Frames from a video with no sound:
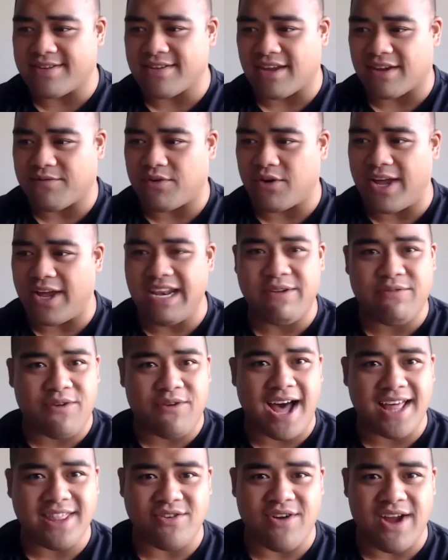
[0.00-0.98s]
Like, for any
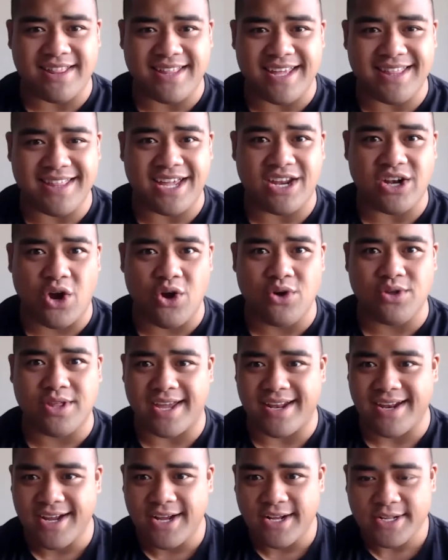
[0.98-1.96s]
father out there, they know
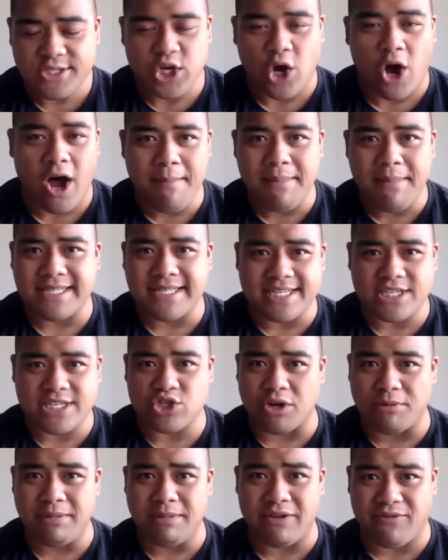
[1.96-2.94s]
that time is
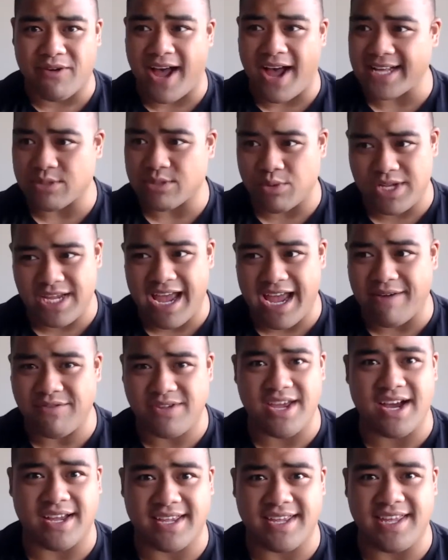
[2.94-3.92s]
extremely fast when you have
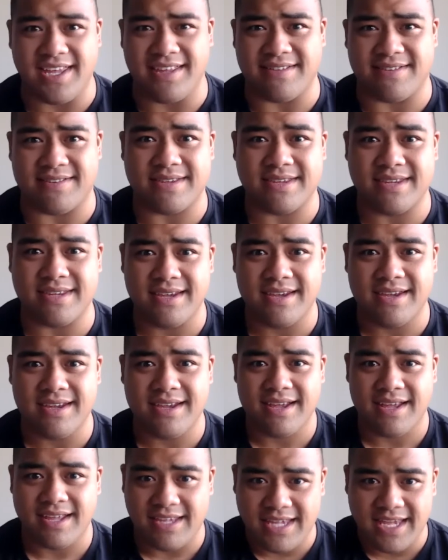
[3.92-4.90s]
young kids.
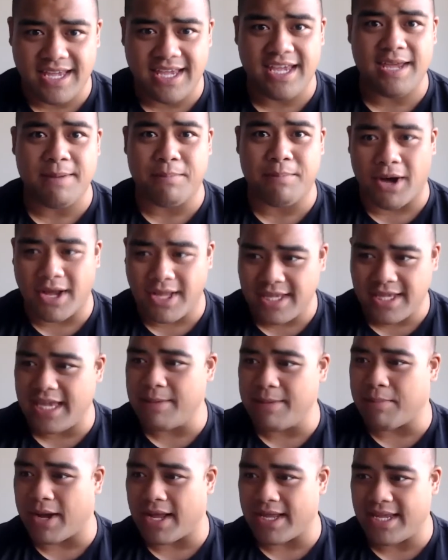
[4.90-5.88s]
Year by
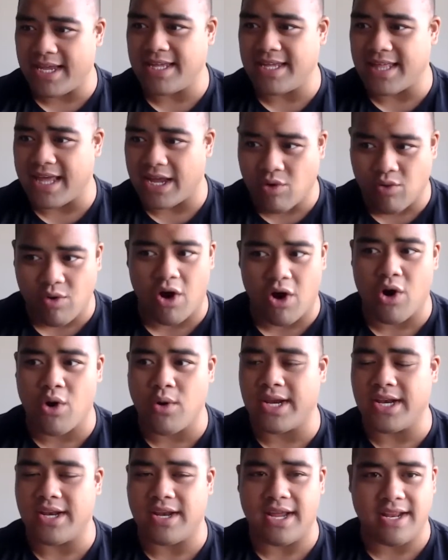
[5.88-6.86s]
year by year, they're
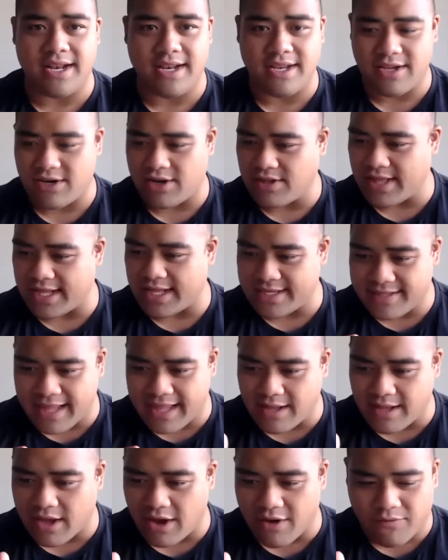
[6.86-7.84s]
growing. You know,
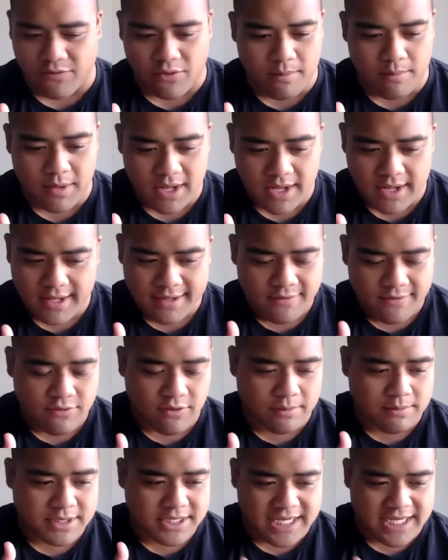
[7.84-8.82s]
they go
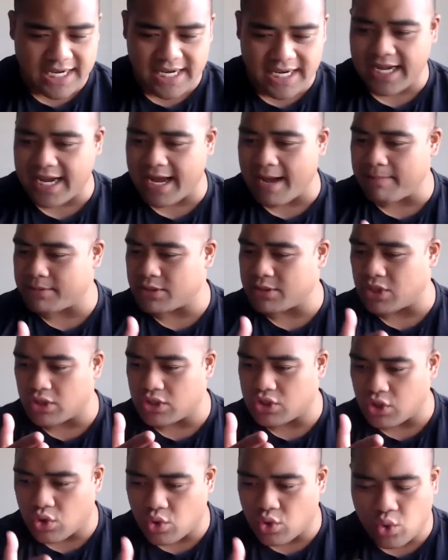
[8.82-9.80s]
from sitting up to
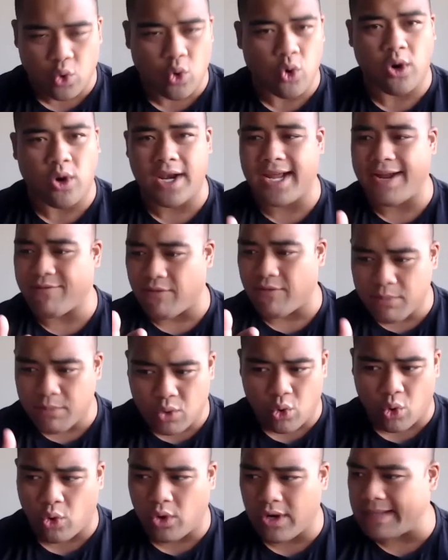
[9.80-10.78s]
crawling, from
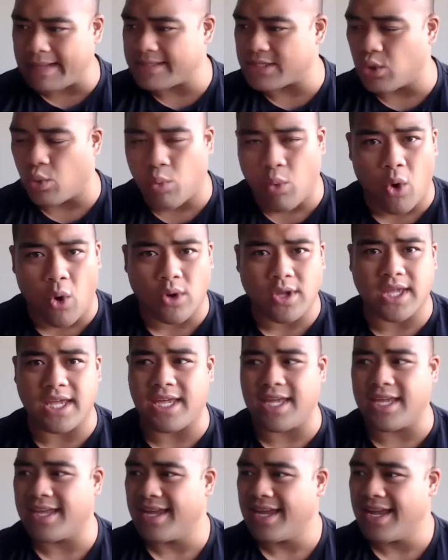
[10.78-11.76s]
crawling to
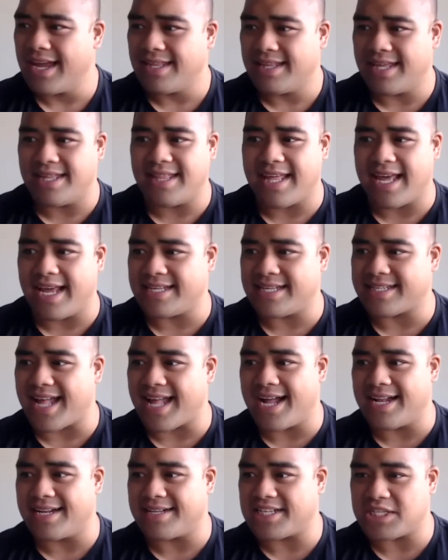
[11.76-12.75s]
walking. Then they
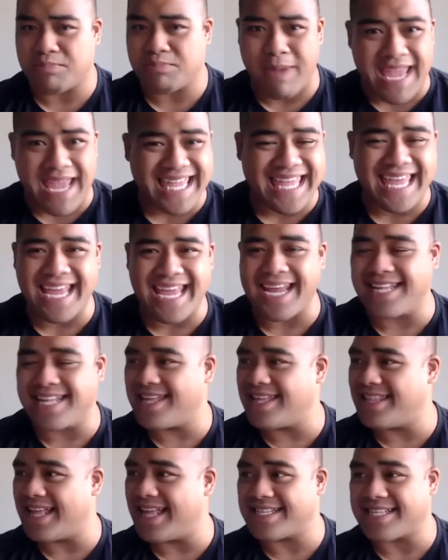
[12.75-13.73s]
start speaking and
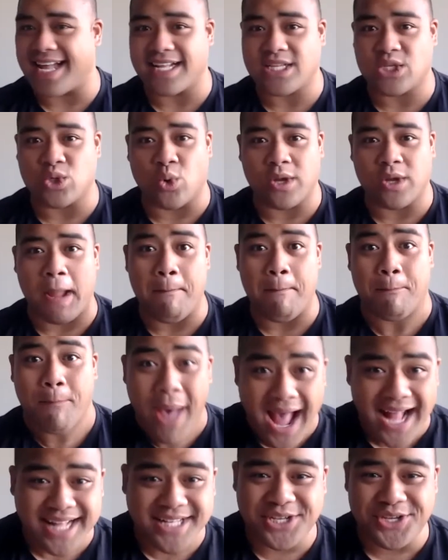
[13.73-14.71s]
then they start talking
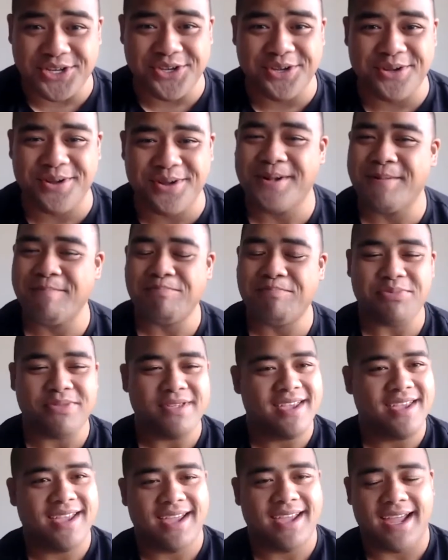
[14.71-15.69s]
back to you.
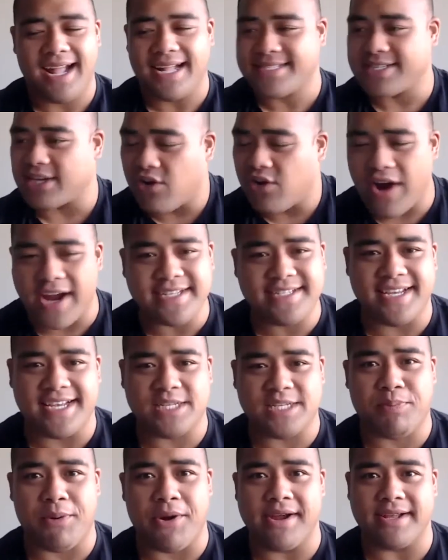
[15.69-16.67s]
It's a crazy
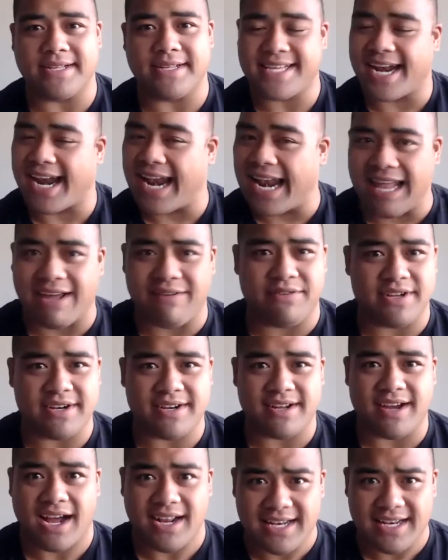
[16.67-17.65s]
experience and I love it.
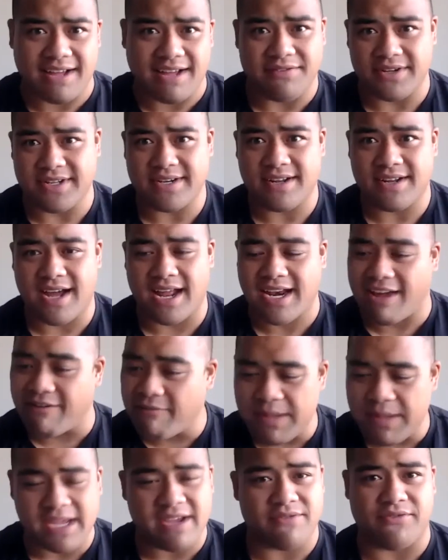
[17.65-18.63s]
I love it. I
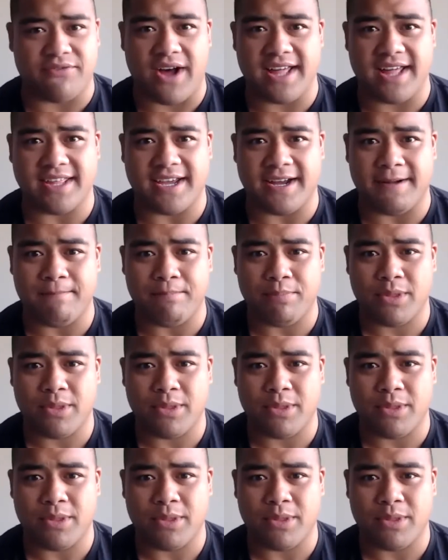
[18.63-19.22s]
love being a father.